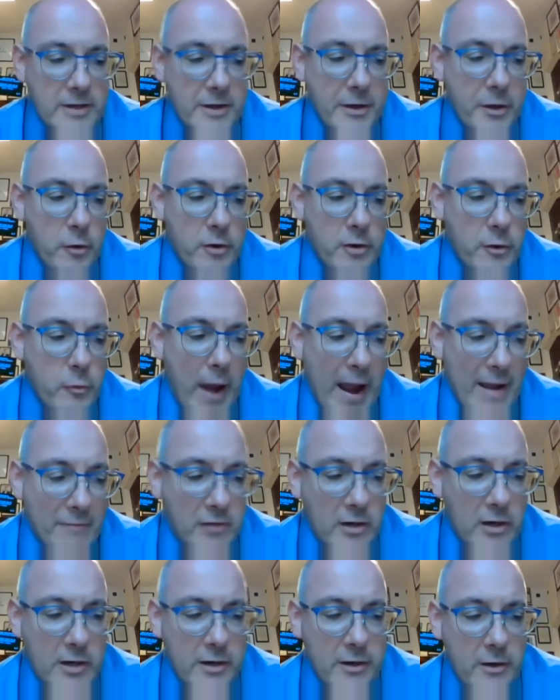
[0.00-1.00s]

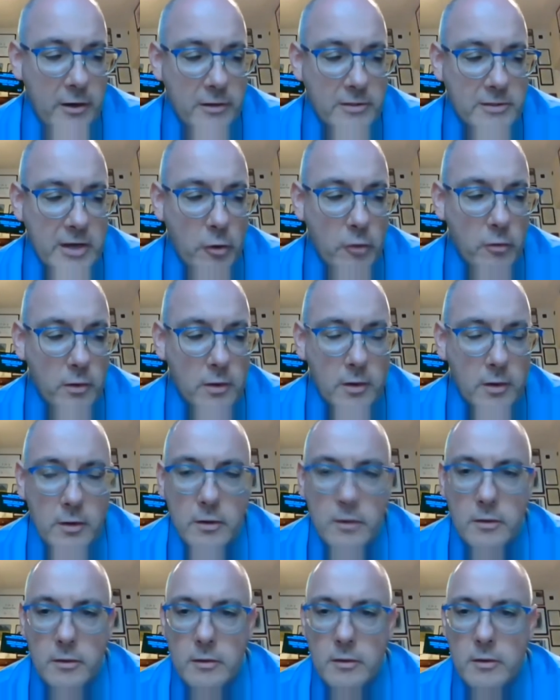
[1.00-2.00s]
you've attacked Louise
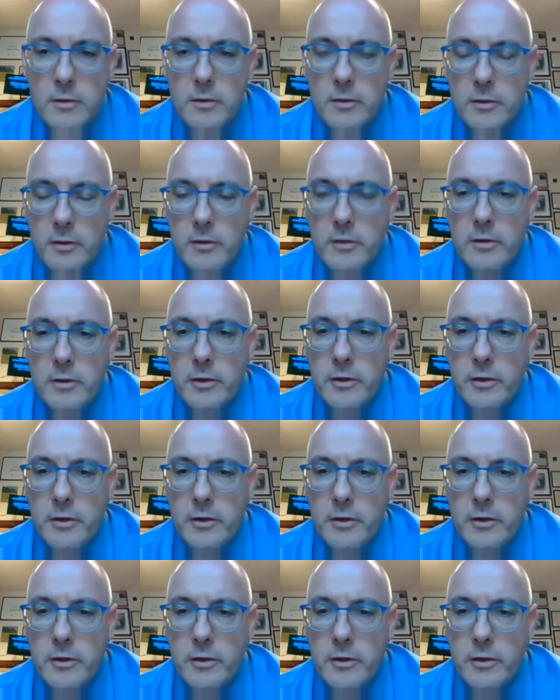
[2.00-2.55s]
Regan. You've